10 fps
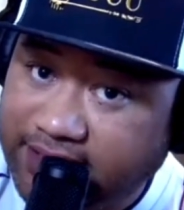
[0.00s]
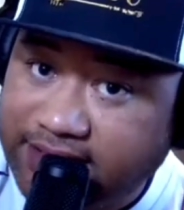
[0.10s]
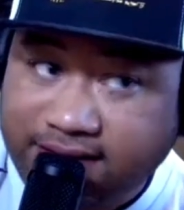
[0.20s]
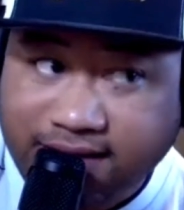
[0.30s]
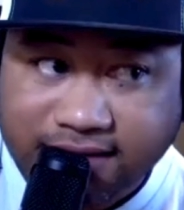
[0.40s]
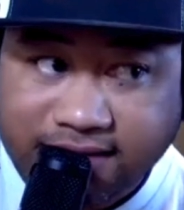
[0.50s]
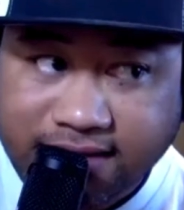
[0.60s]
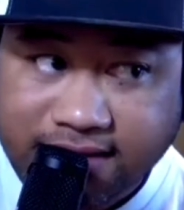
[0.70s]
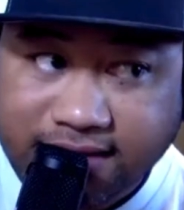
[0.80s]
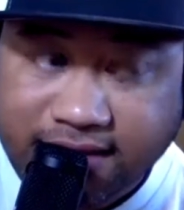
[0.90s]
Is
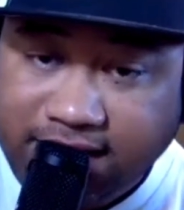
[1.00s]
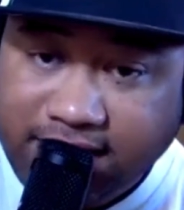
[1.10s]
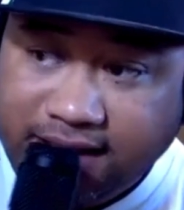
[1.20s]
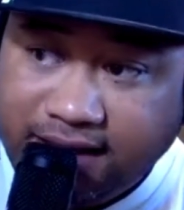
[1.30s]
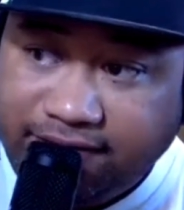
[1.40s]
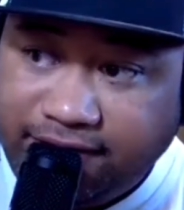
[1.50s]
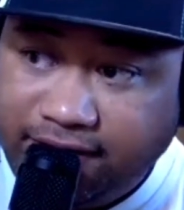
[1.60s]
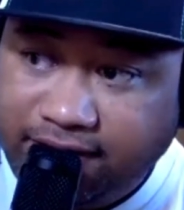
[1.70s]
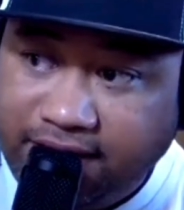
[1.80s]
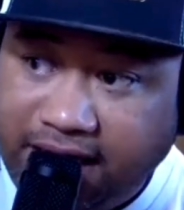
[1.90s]
the if
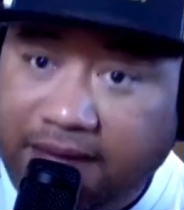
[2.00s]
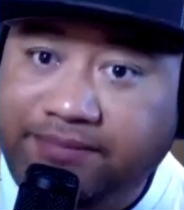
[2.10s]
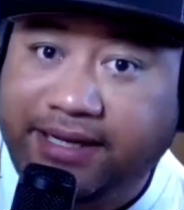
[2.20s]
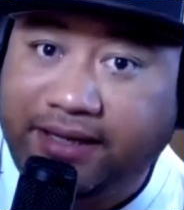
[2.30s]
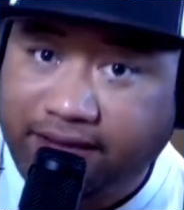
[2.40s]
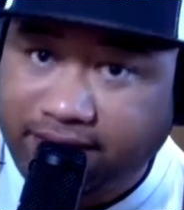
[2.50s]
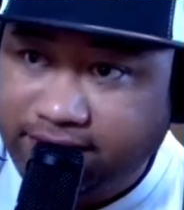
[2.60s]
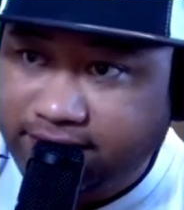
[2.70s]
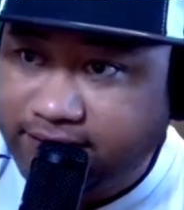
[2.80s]
you're up there,